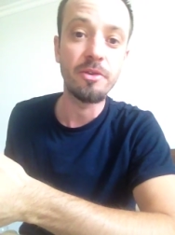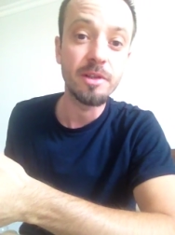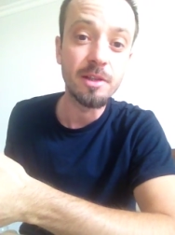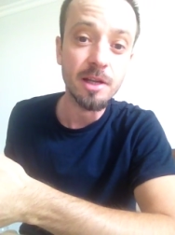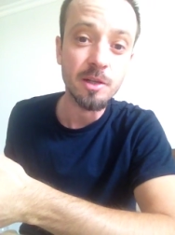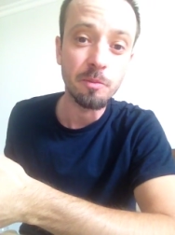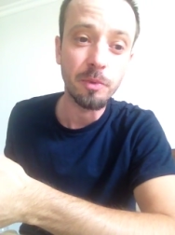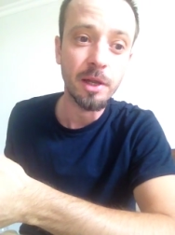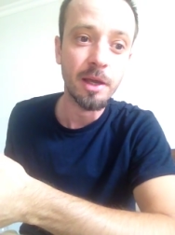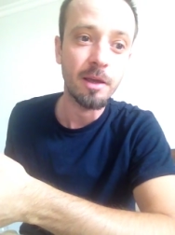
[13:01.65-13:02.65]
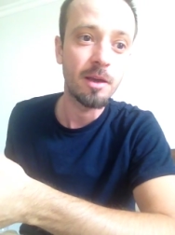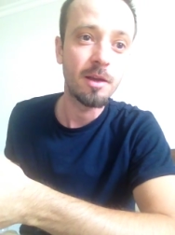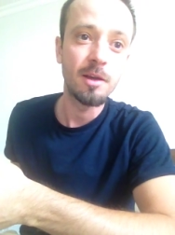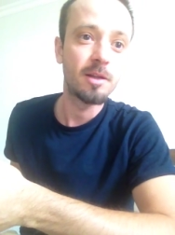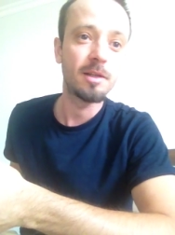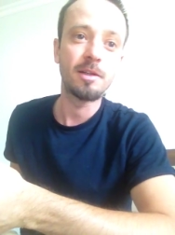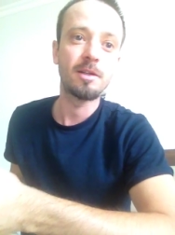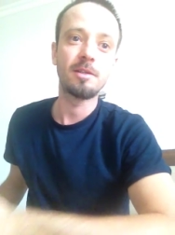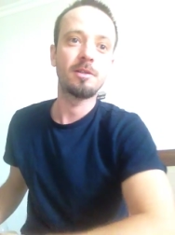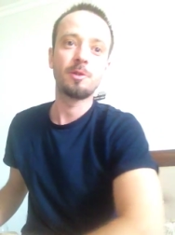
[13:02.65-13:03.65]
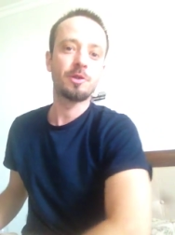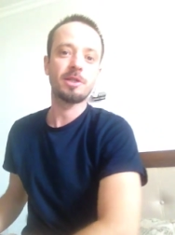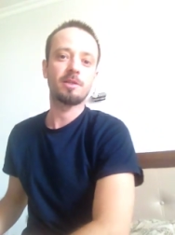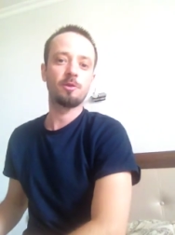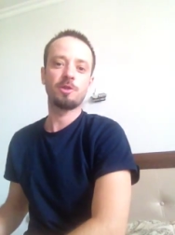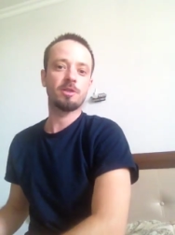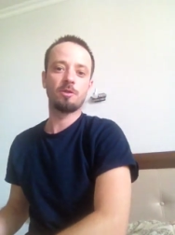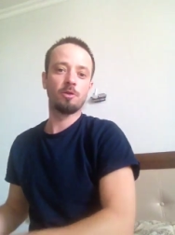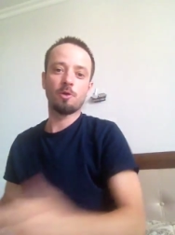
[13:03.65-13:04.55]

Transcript: reed doesn't play uh, you just you just don't